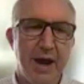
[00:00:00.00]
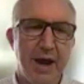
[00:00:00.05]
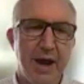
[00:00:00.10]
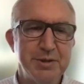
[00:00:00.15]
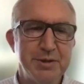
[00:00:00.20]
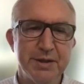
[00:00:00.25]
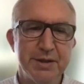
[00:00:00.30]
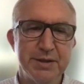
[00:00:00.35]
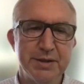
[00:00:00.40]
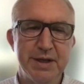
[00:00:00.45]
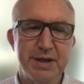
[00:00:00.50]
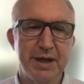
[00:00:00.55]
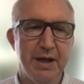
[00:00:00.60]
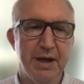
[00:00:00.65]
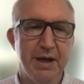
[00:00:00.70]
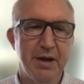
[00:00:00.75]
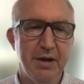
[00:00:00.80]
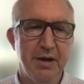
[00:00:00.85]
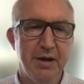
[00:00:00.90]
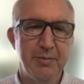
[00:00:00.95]
options to
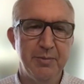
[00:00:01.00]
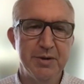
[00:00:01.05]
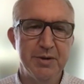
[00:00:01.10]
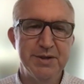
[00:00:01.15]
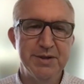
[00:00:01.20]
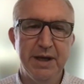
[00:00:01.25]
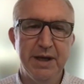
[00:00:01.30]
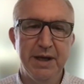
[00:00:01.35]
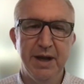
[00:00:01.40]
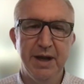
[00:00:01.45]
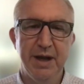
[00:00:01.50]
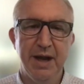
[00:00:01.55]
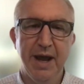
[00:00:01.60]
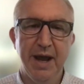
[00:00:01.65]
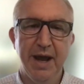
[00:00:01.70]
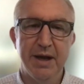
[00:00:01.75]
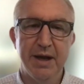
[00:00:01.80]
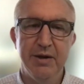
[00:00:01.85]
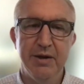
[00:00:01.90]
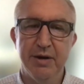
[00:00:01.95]
get 100%
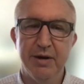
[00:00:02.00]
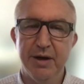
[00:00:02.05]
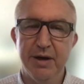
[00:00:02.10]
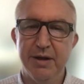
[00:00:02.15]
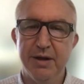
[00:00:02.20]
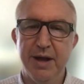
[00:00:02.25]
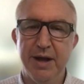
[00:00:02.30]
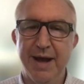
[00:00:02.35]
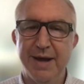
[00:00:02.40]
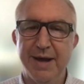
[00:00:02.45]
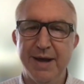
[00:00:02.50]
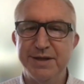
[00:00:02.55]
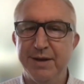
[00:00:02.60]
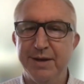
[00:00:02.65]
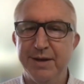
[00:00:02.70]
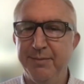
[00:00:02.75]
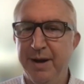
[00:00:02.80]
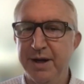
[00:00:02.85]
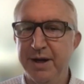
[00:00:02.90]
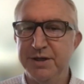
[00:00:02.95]
accurate
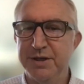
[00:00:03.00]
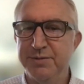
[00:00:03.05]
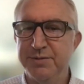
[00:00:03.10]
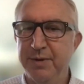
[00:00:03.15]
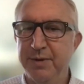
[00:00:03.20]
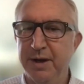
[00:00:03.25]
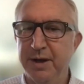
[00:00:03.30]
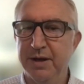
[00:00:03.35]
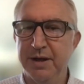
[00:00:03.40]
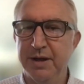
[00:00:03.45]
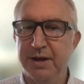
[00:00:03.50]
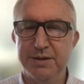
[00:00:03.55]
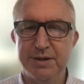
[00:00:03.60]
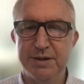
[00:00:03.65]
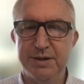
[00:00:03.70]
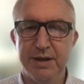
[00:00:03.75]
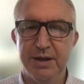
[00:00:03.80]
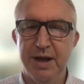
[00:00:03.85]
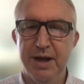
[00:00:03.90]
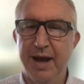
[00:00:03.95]
asset management?
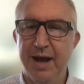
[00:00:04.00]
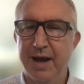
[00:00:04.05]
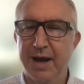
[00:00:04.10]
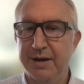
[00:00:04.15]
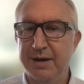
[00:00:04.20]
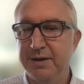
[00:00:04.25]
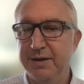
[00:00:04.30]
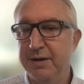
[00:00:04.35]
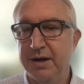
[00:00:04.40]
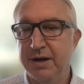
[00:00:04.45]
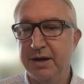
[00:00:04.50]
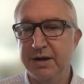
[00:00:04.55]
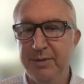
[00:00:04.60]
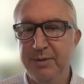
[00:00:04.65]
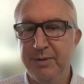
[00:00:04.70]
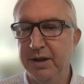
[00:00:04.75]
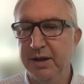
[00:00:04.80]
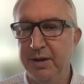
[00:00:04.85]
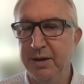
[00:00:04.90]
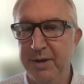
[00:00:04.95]
Talk to
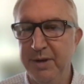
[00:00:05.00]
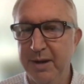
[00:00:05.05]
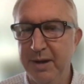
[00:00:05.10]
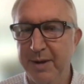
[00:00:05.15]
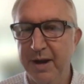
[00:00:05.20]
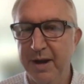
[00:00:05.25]
me a little bit